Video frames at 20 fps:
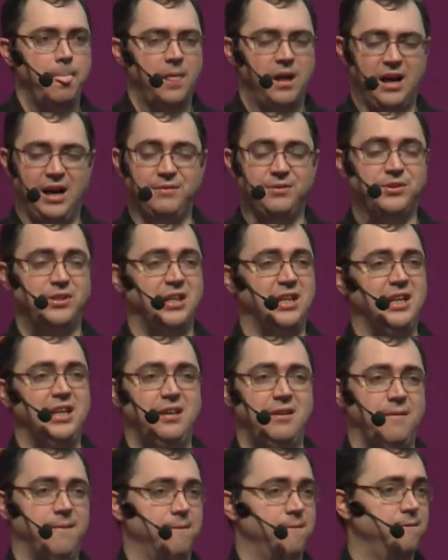I've
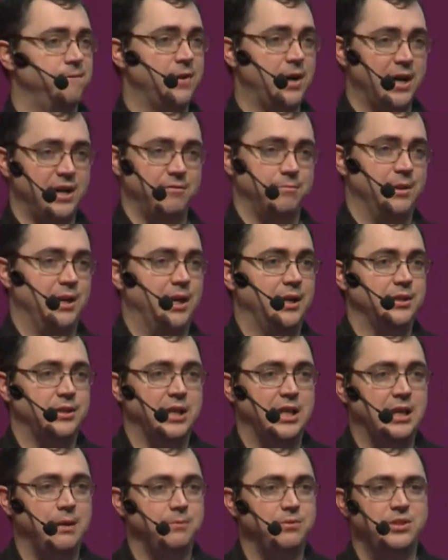seen five man
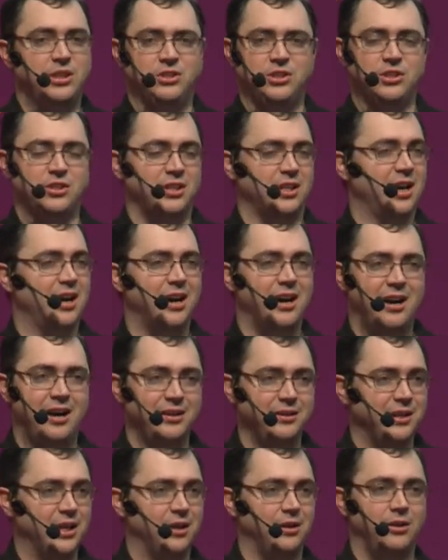teams that just
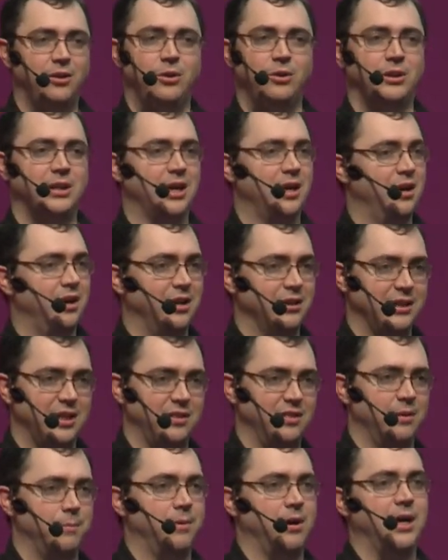can't get along, can't get
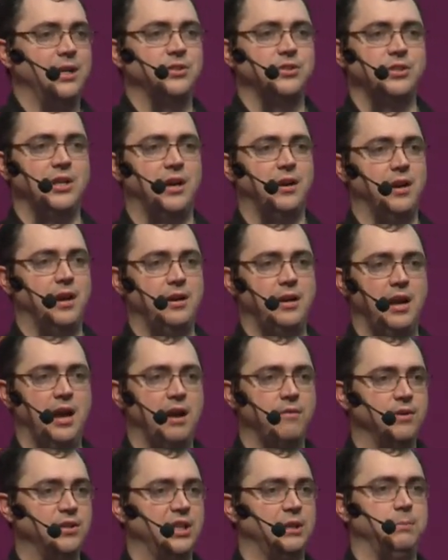in the mindset, and
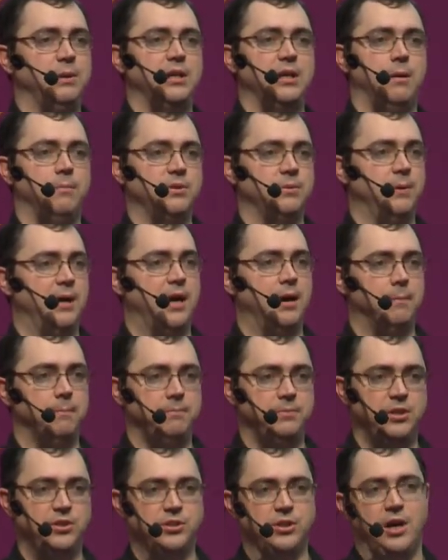everything becomes
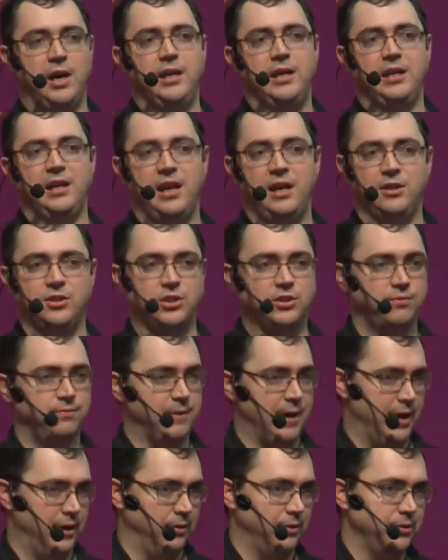about designing and it just
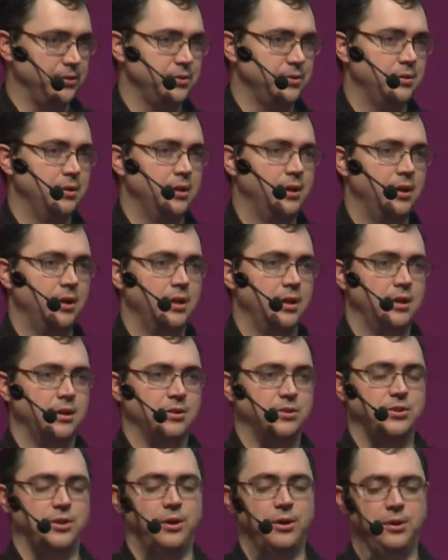fails.
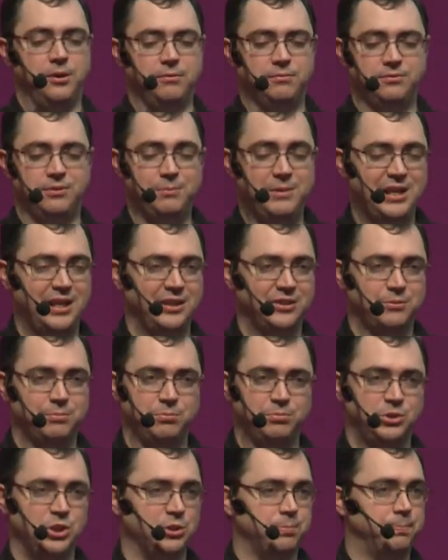So for me, it's
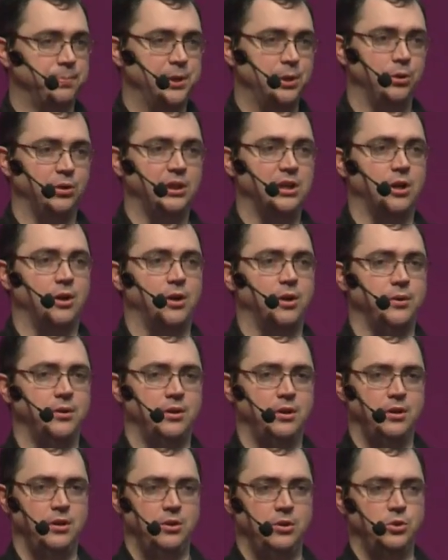just purely on
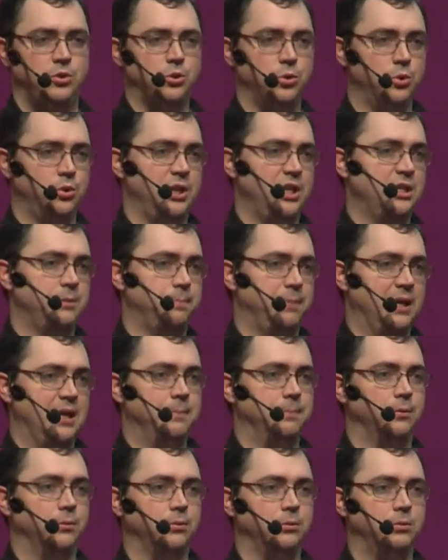do these
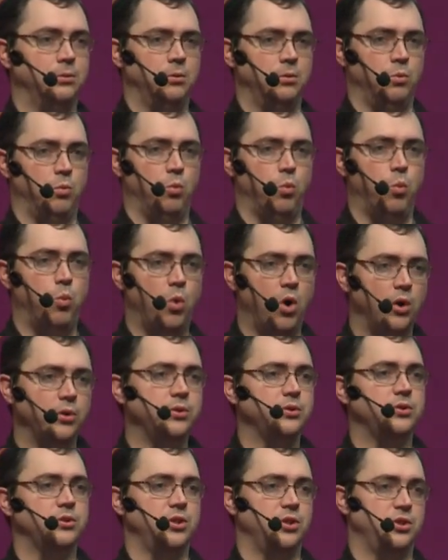people want to